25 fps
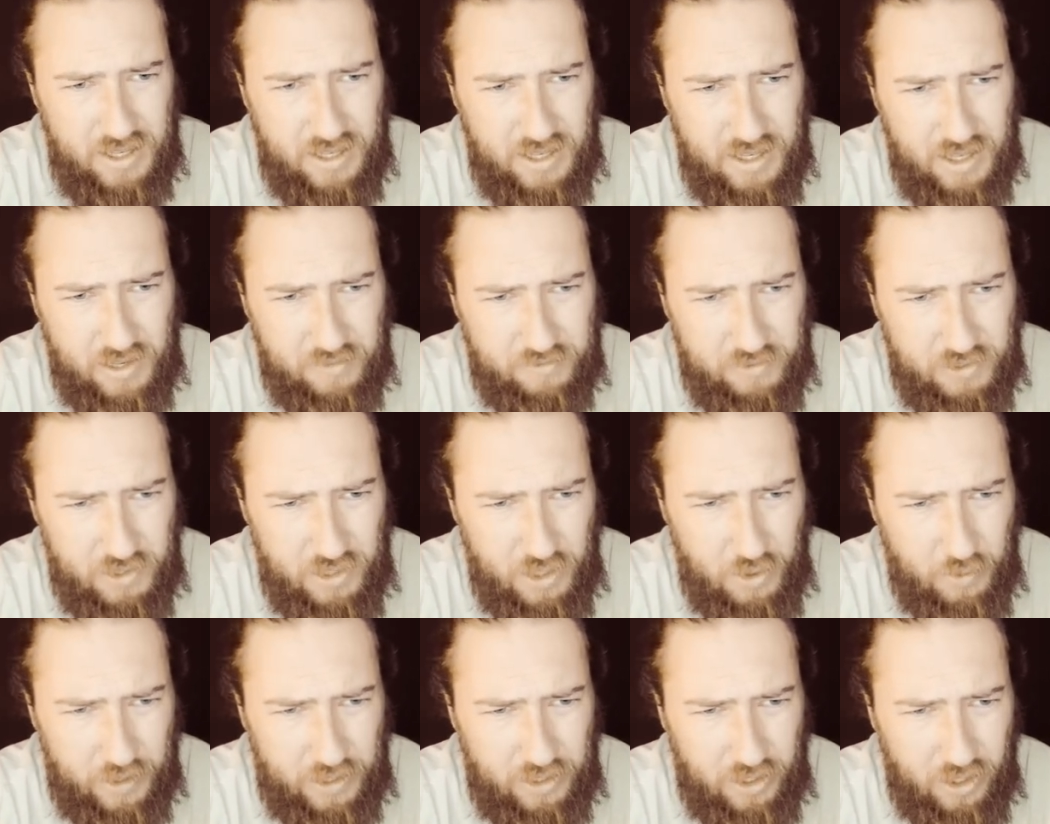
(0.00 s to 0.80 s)
If you
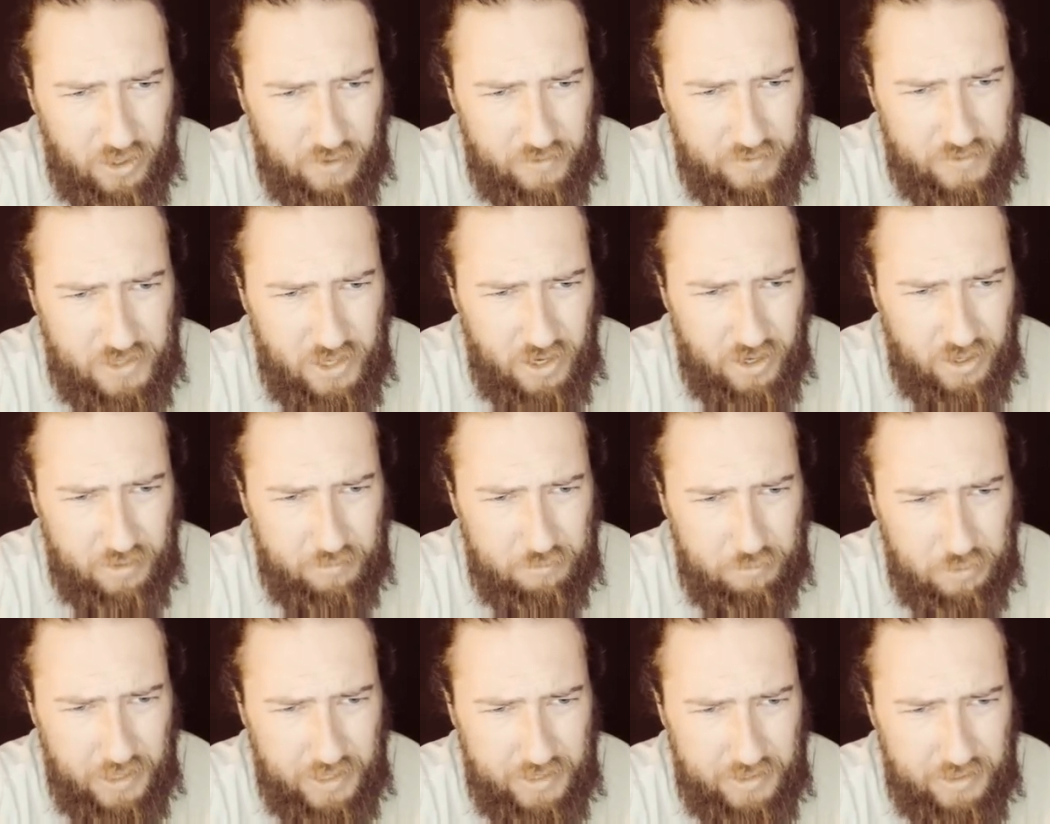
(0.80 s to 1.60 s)
know what curves are in
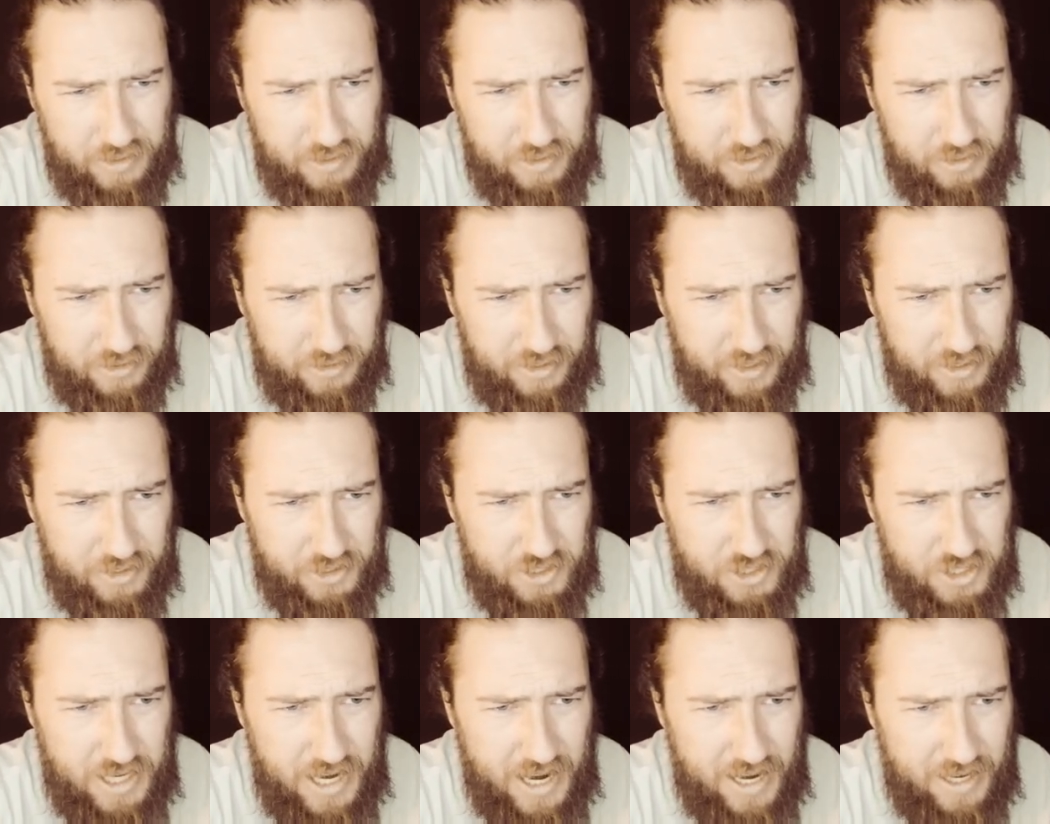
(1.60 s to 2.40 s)
Blender, you'll
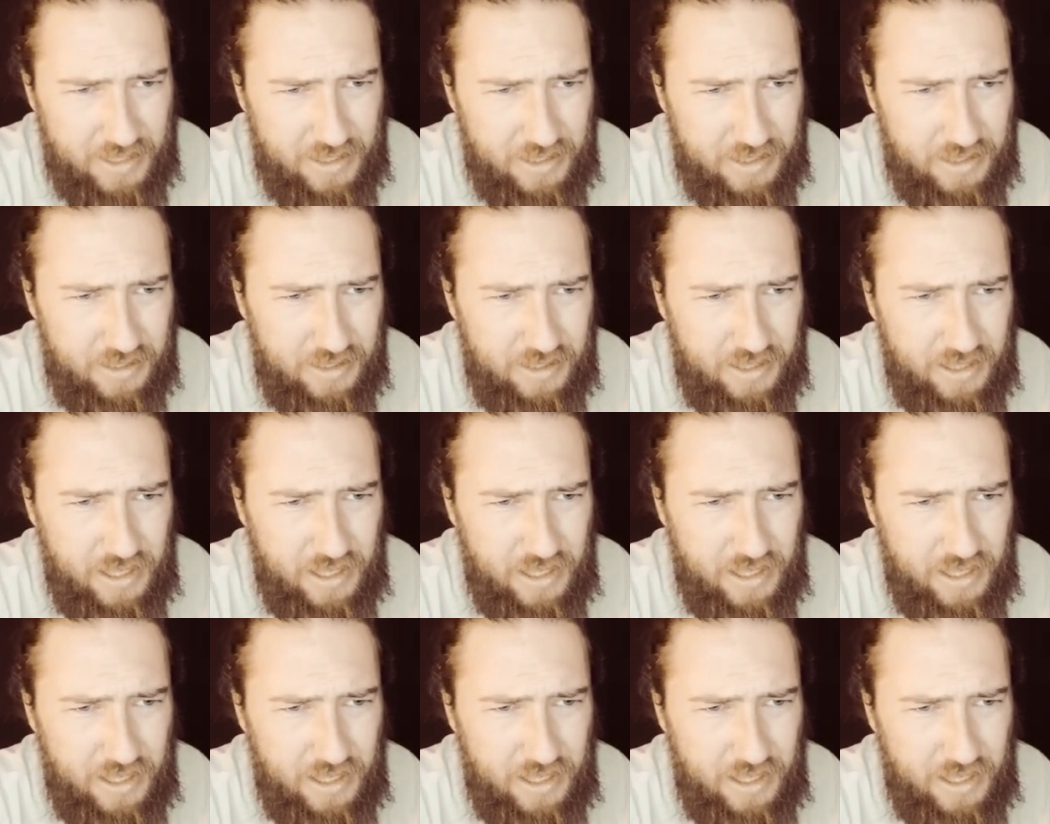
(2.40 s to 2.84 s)
understand it.